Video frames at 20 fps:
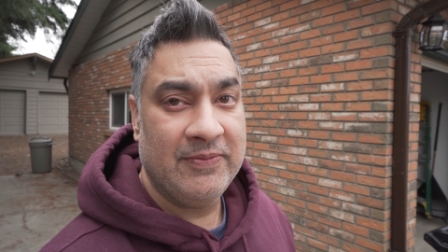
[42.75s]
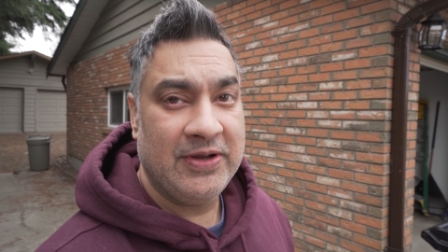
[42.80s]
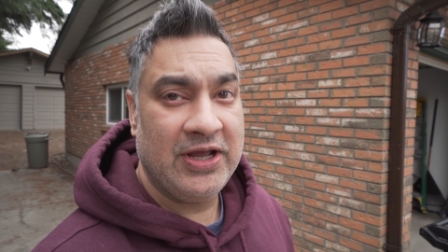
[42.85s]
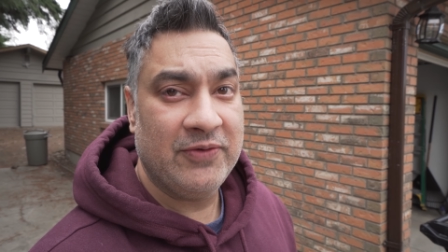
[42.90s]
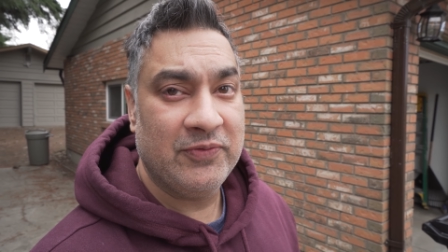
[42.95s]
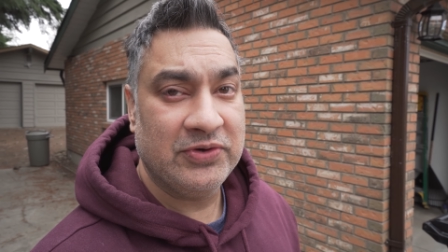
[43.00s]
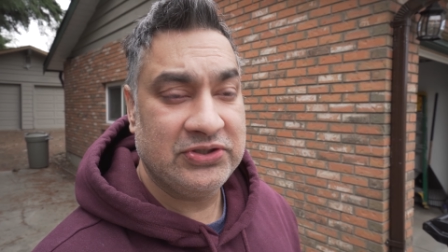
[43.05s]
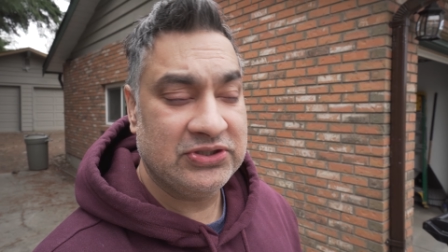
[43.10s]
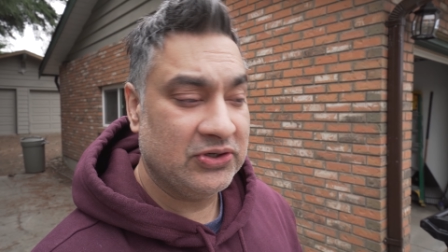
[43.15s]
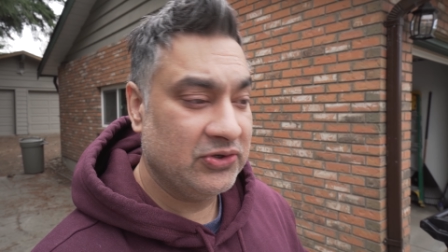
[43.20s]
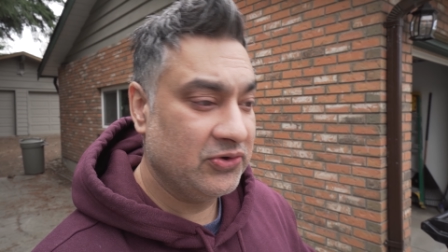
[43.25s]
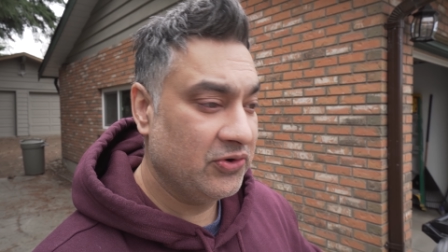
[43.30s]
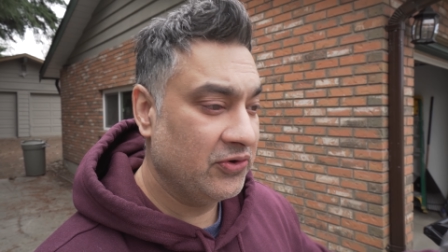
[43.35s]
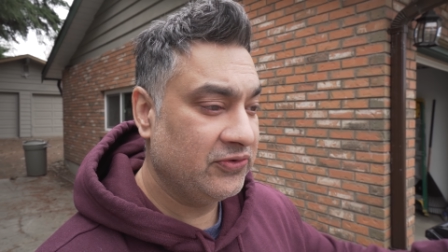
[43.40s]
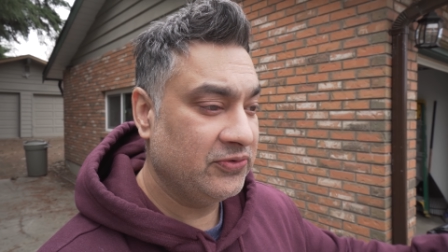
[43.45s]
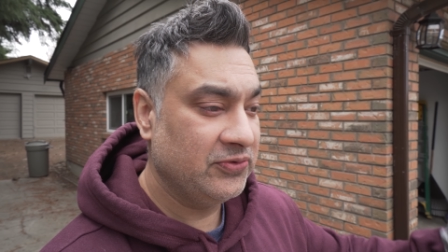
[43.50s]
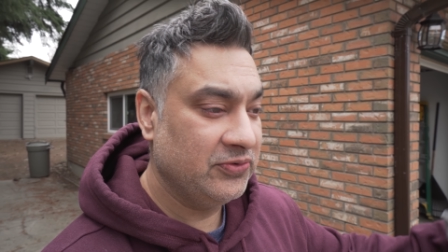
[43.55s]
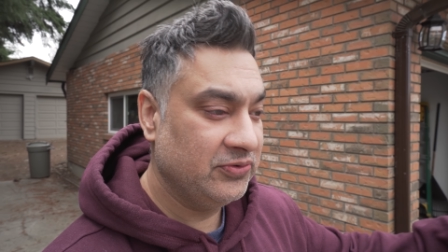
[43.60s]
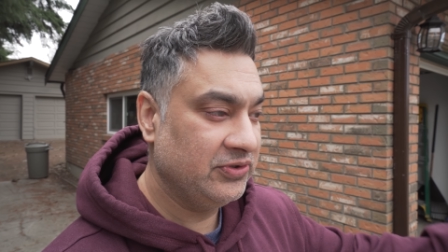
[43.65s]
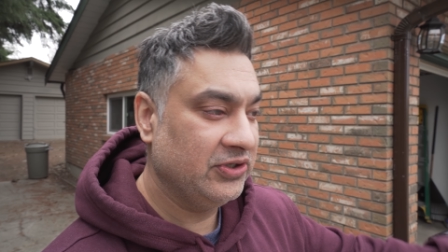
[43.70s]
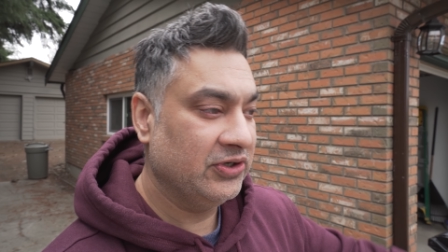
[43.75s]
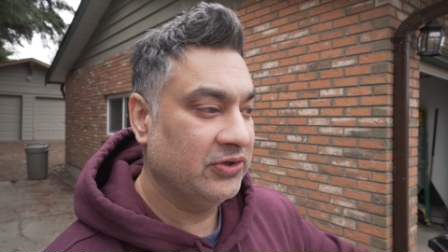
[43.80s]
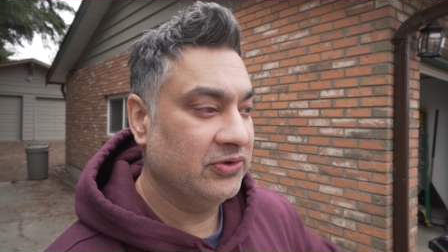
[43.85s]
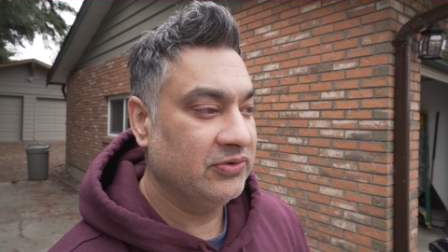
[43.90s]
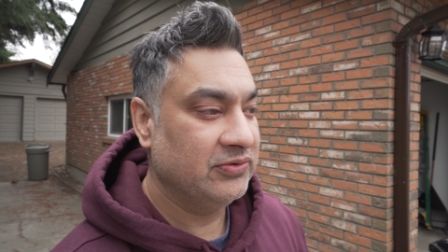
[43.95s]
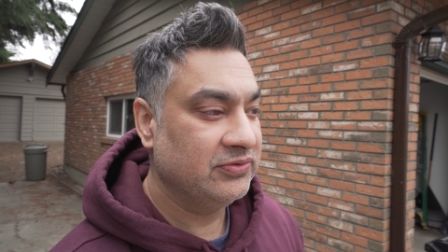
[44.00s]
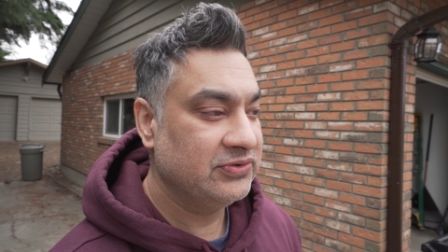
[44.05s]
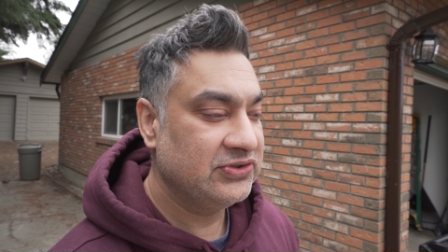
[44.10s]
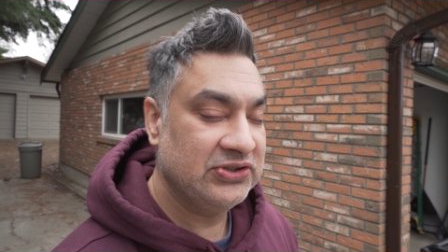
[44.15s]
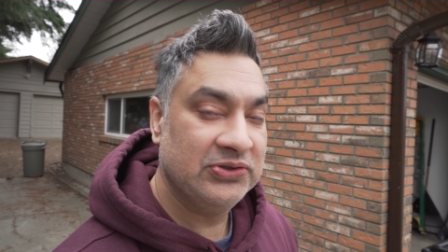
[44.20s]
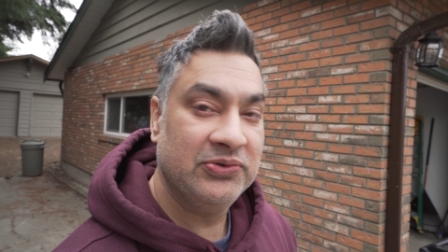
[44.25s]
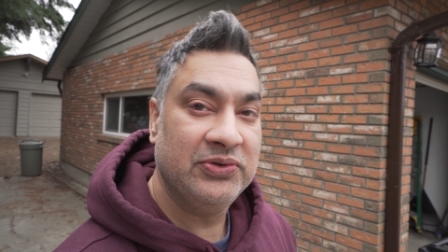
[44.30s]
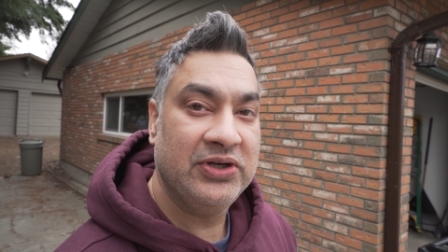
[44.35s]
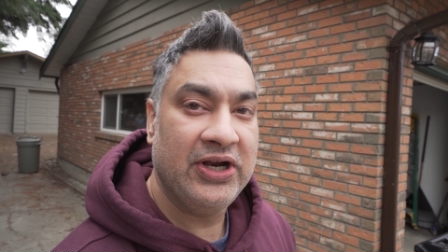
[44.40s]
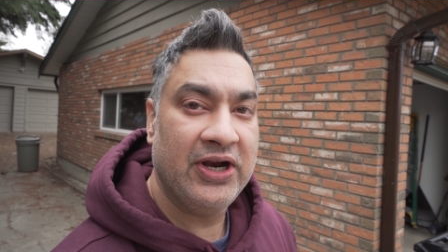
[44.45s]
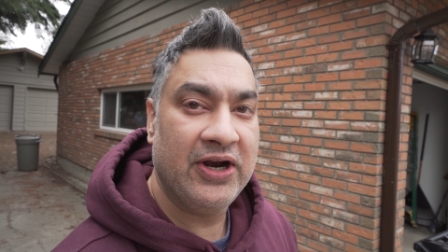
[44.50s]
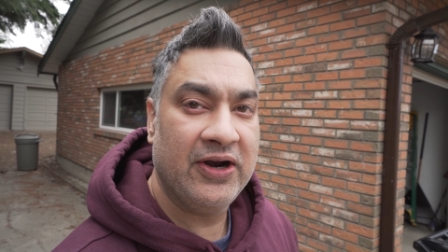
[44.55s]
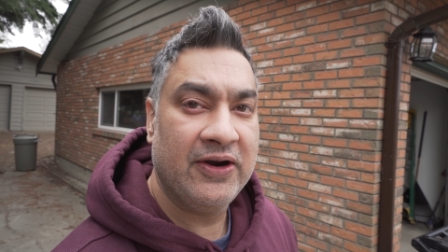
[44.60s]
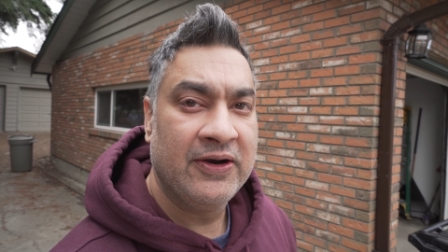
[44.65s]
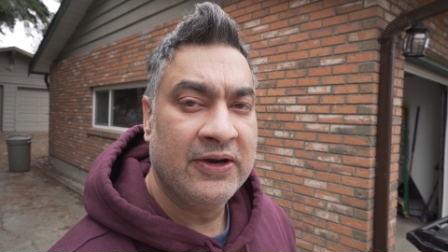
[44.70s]
man, which I'll go through, you know, soon
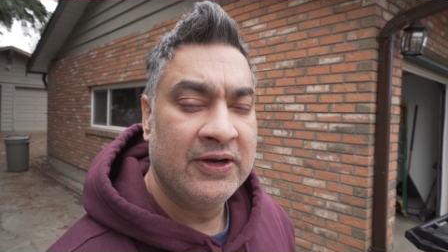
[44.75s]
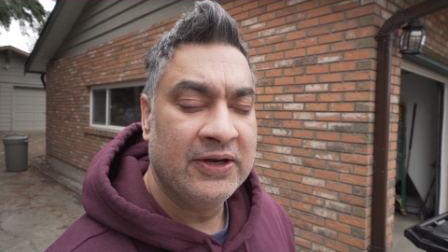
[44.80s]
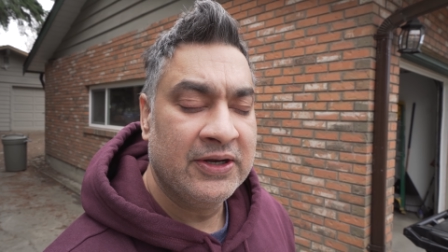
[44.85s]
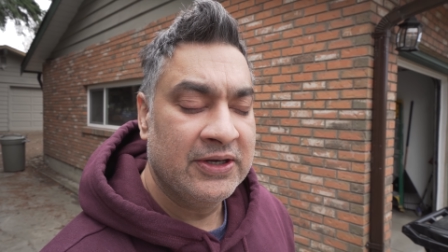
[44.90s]
here.